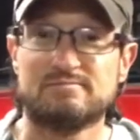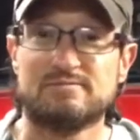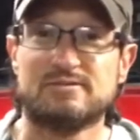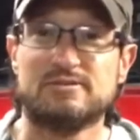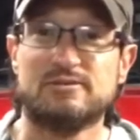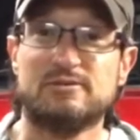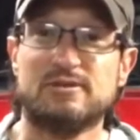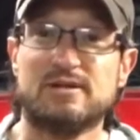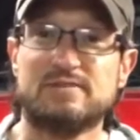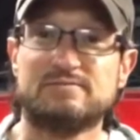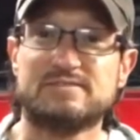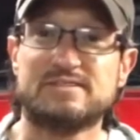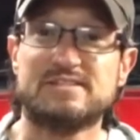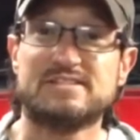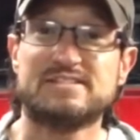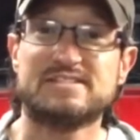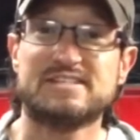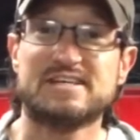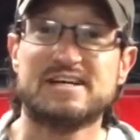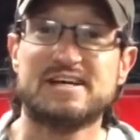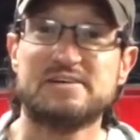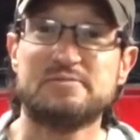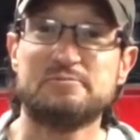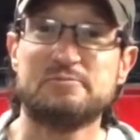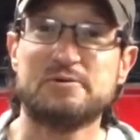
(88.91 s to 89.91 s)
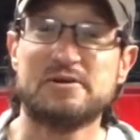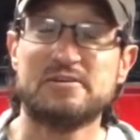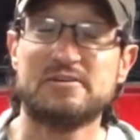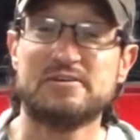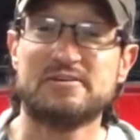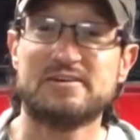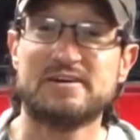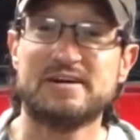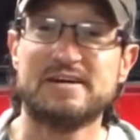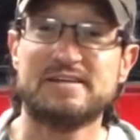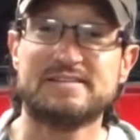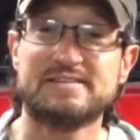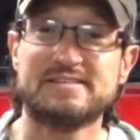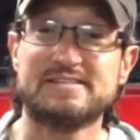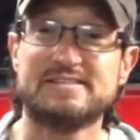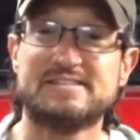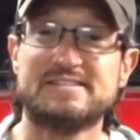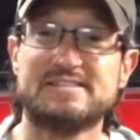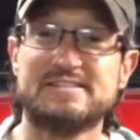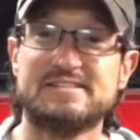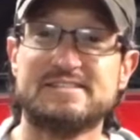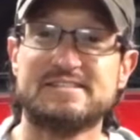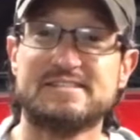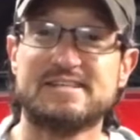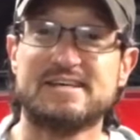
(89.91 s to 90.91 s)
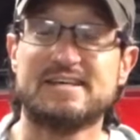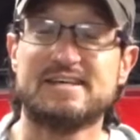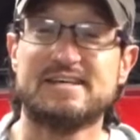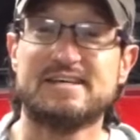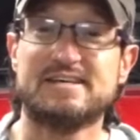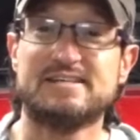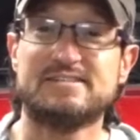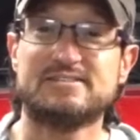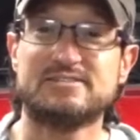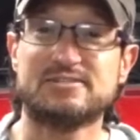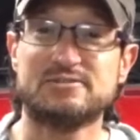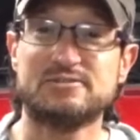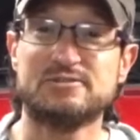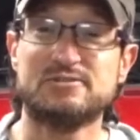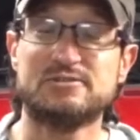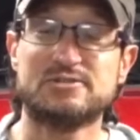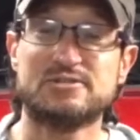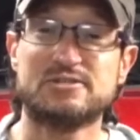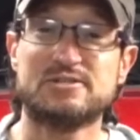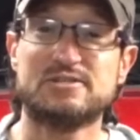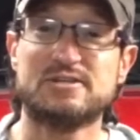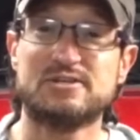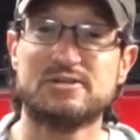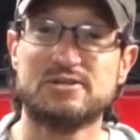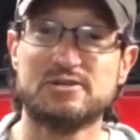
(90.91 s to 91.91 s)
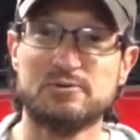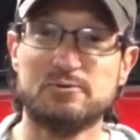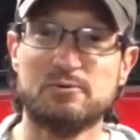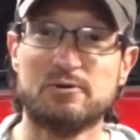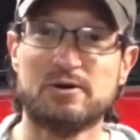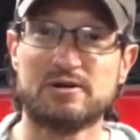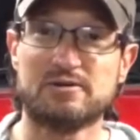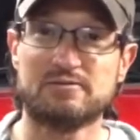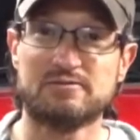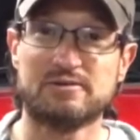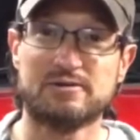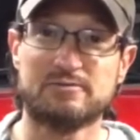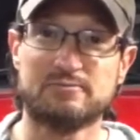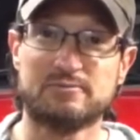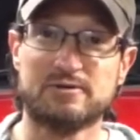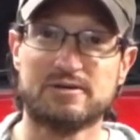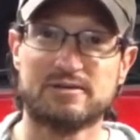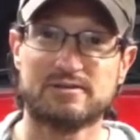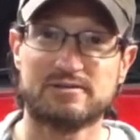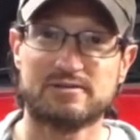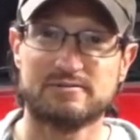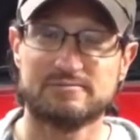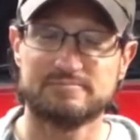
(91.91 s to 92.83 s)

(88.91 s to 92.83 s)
you'll have to decide whether or not this is a solution that you want to run with.